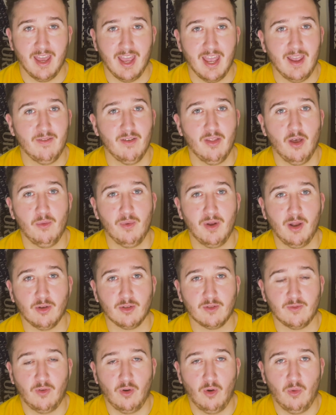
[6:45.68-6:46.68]
even though we
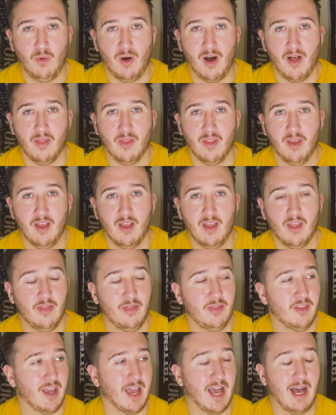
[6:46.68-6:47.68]
lost 4-1,
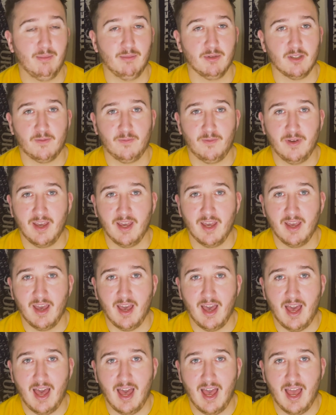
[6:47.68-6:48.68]
the atmosphere
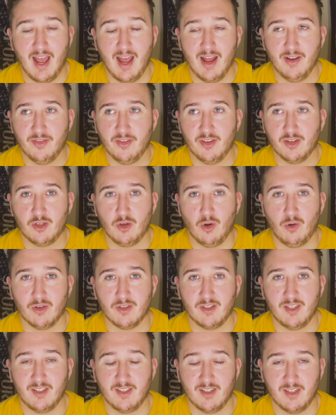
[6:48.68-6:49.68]
and the
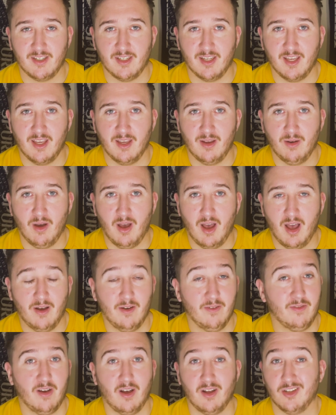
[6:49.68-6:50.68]
toxicity
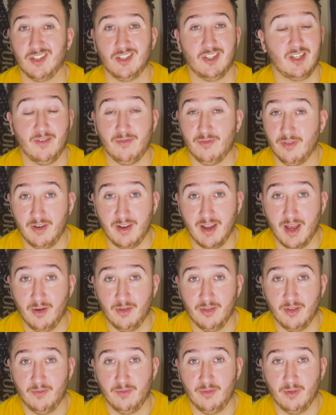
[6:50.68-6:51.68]
are different now
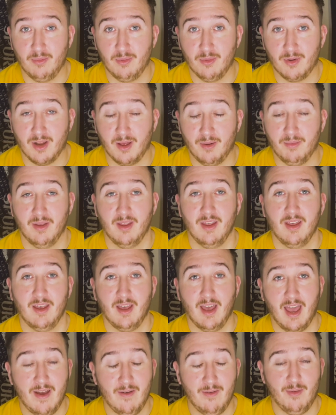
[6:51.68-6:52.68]
at the football club.
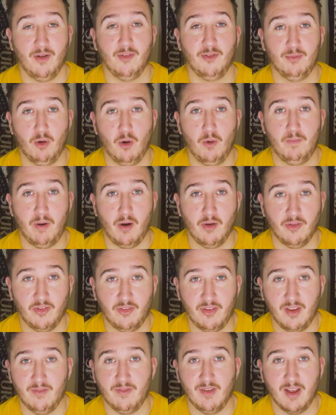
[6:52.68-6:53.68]
Everyone's more
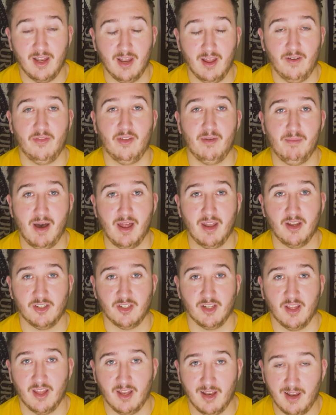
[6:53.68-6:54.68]
positive. They love the
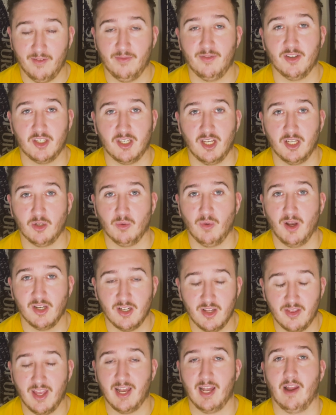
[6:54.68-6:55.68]
manager. They love the
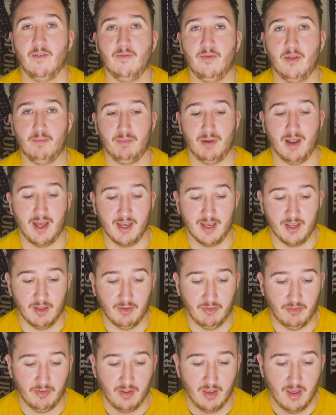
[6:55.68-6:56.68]
situation. They love the
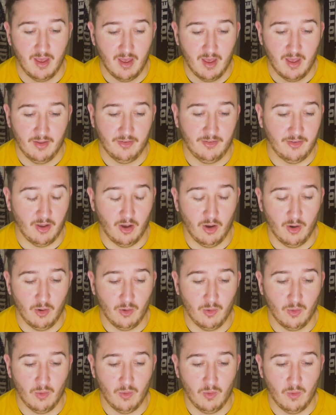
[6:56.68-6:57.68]
players.
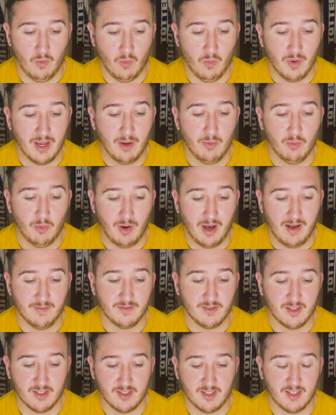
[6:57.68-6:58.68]
So we will have
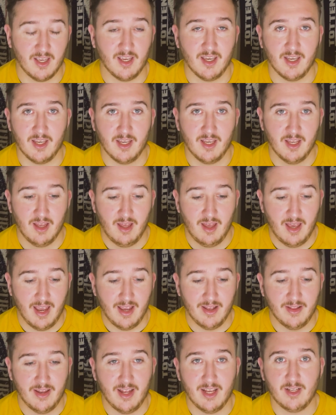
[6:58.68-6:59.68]
to see
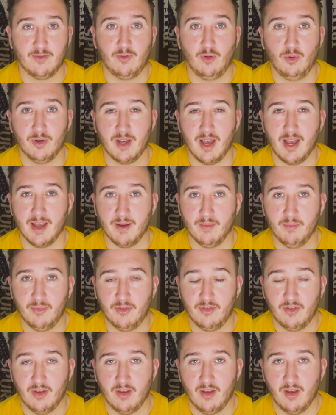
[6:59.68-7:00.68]
in the next four
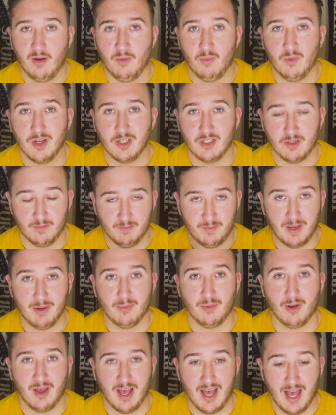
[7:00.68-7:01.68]
games, which
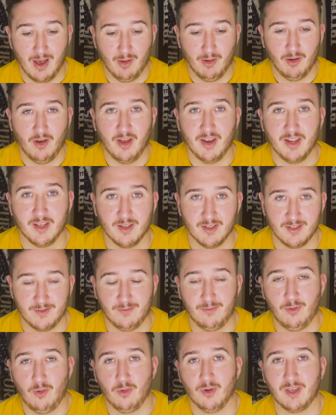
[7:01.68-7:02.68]
people are outlining as
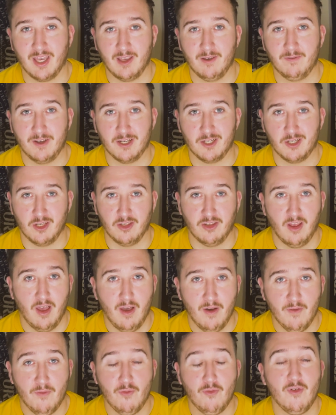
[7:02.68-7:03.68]
four key fixtures,
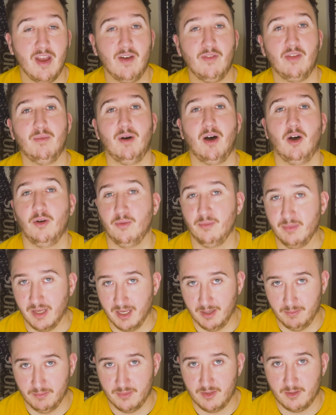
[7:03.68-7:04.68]
three of them are home
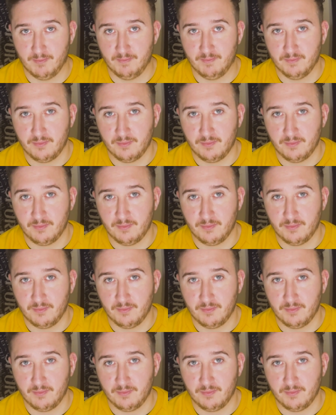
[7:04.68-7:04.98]
games.